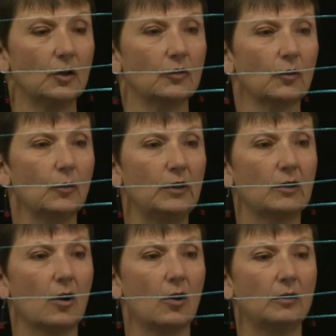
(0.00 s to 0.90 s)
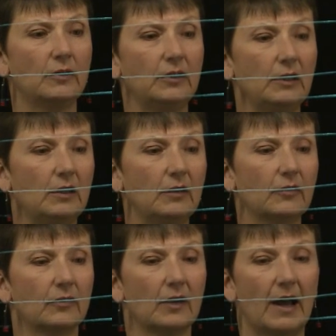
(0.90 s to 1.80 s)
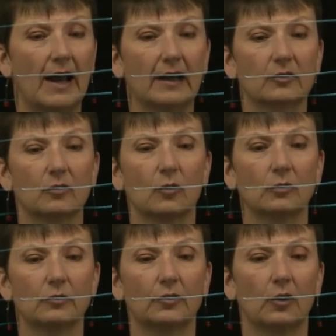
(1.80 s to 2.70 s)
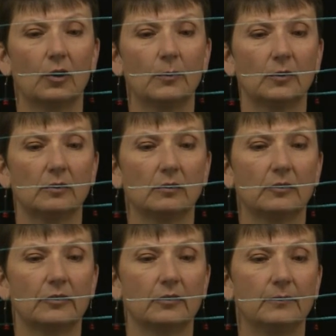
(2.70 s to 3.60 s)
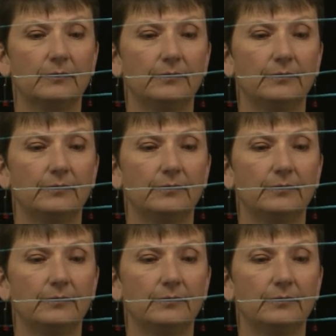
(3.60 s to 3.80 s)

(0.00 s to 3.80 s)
So we call these axonal terminals